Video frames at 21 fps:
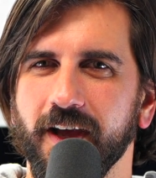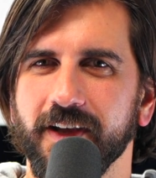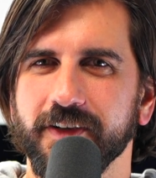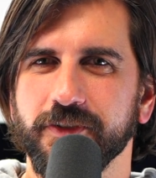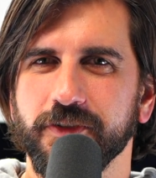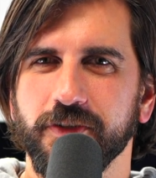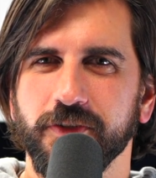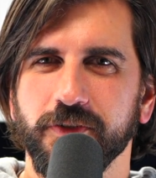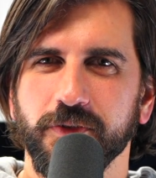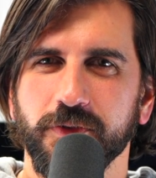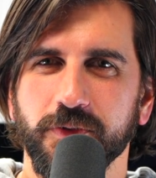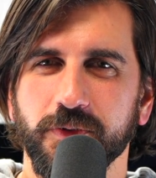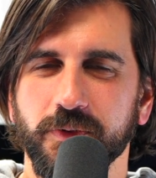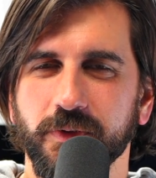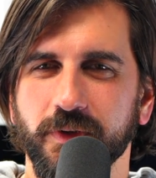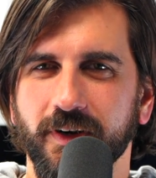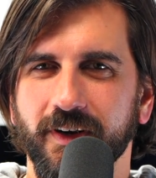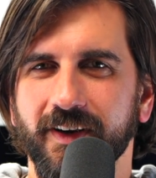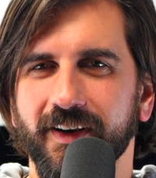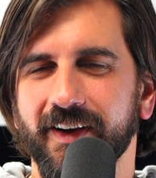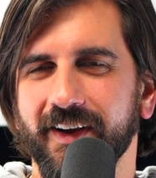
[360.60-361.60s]

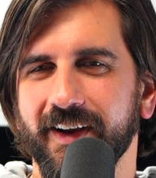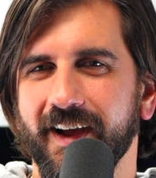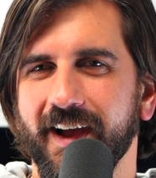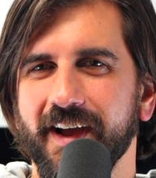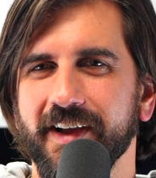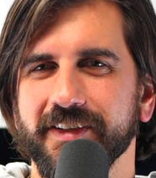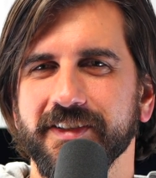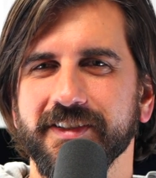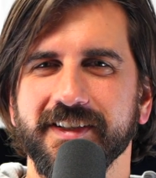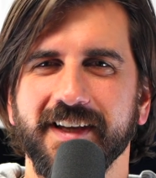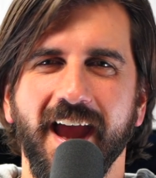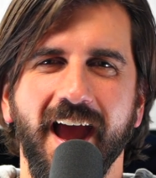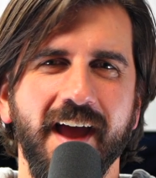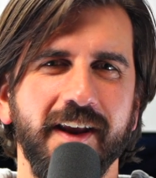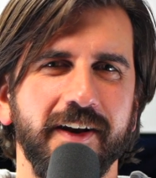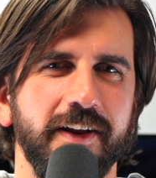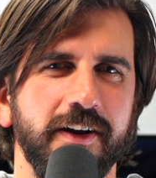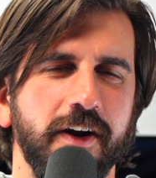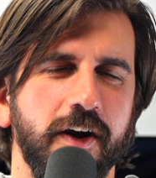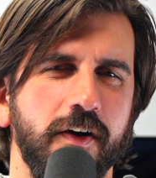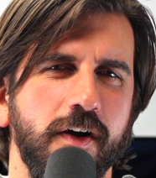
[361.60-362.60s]
to Scott
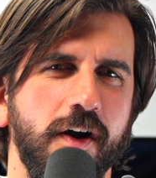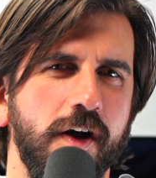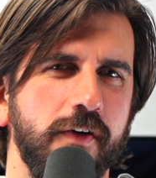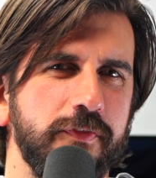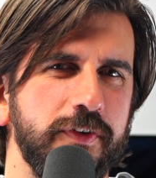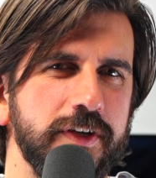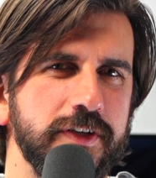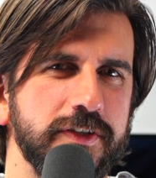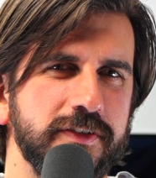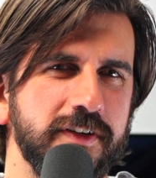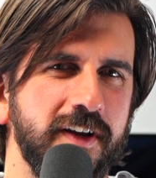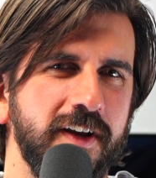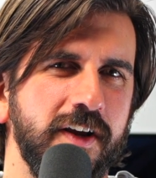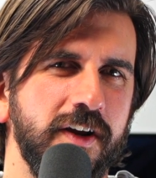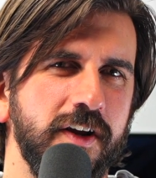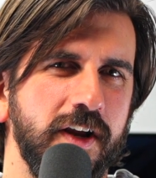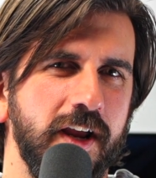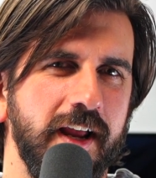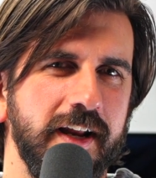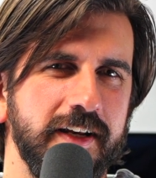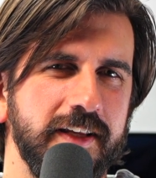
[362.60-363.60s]
in our office,
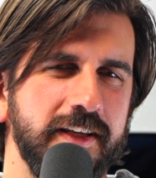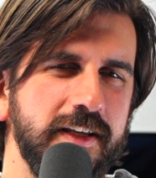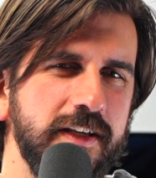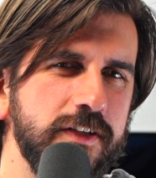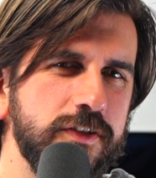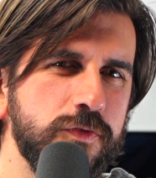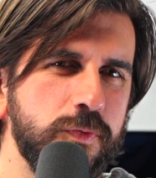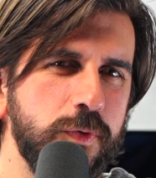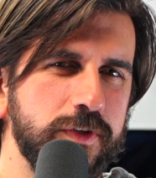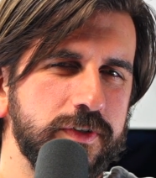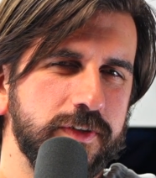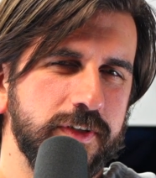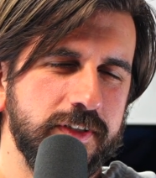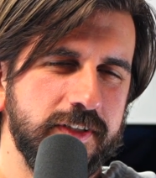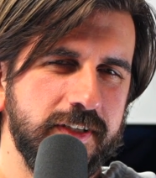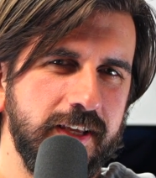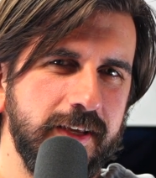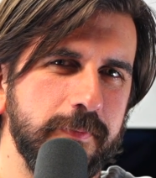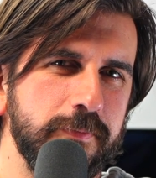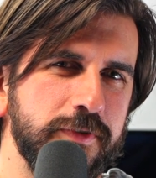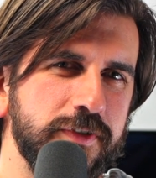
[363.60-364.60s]
and he switched the
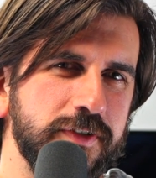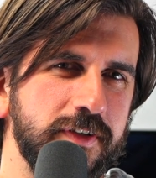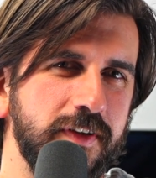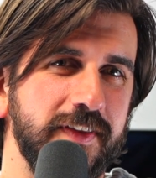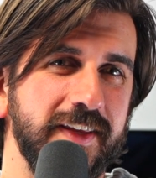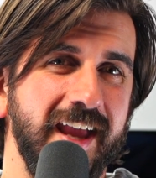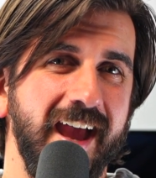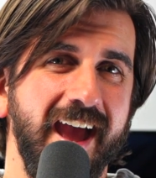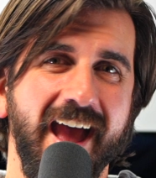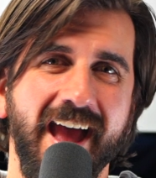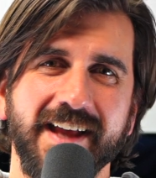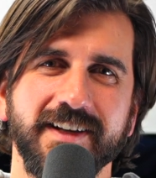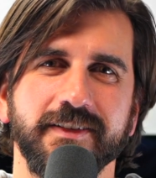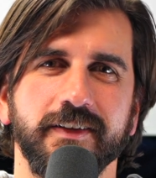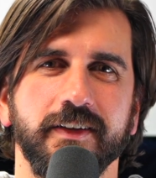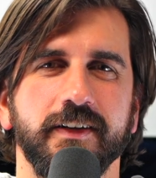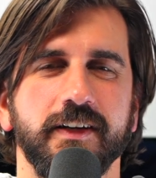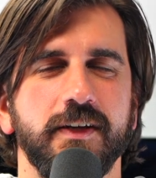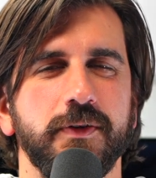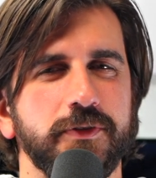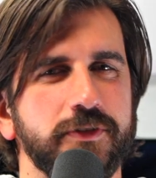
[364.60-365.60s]
tips to the
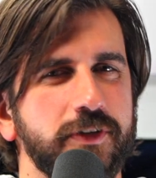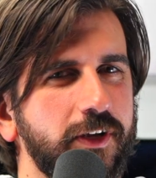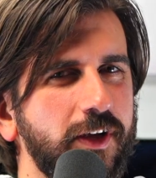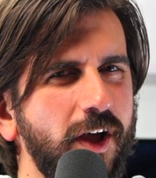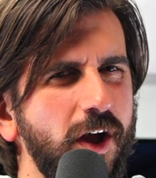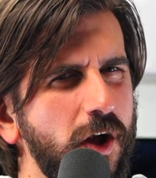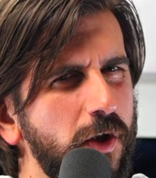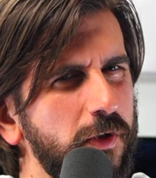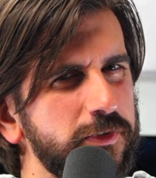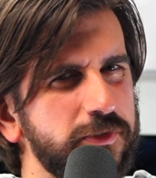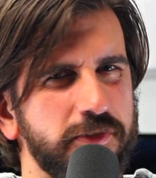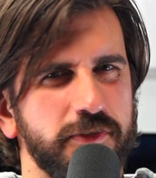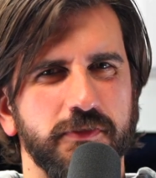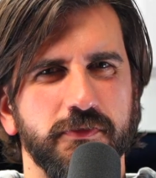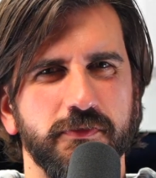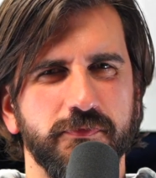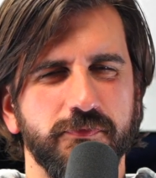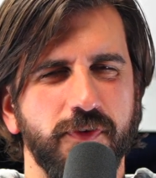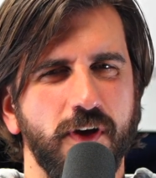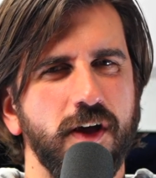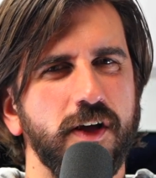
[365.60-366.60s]
Astell, and he was like, "Oh, this is
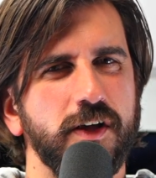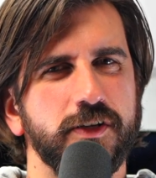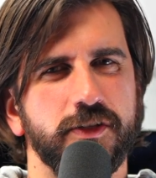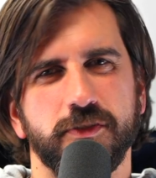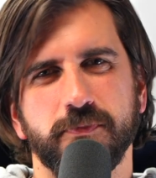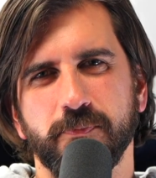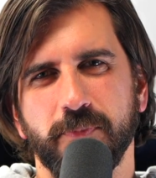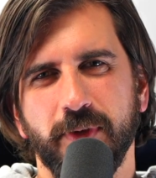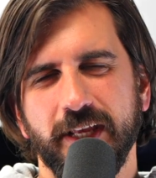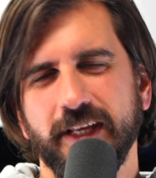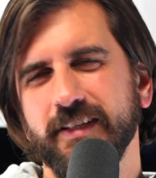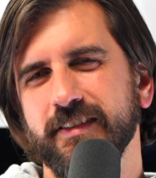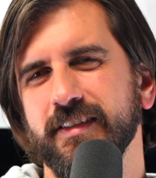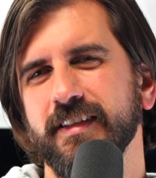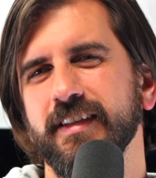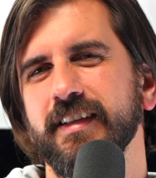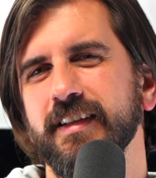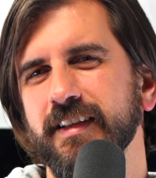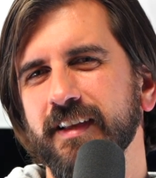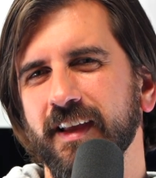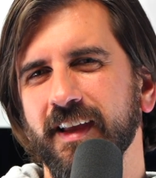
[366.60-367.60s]
fun. It's
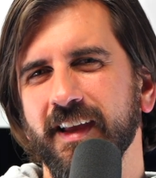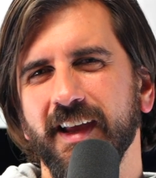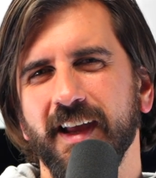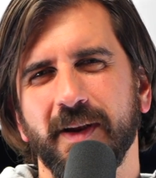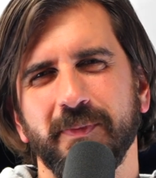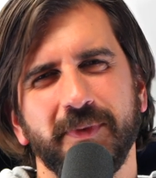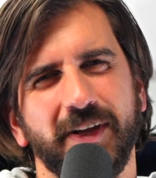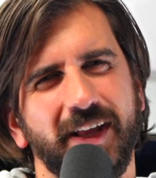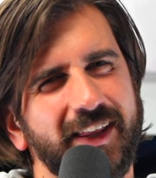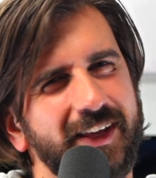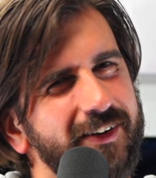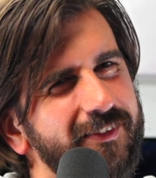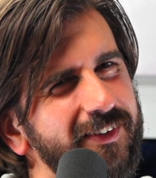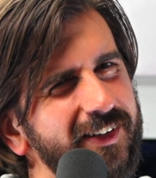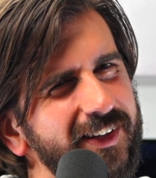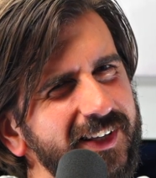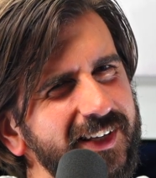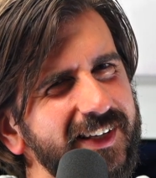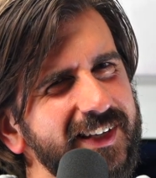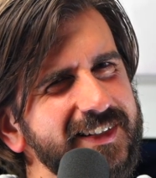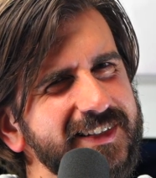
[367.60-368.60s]
bassy." I'm kind of like,
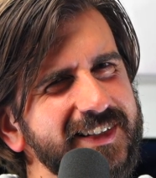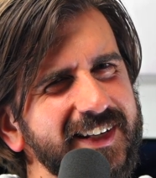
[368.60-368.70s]
"Really? Is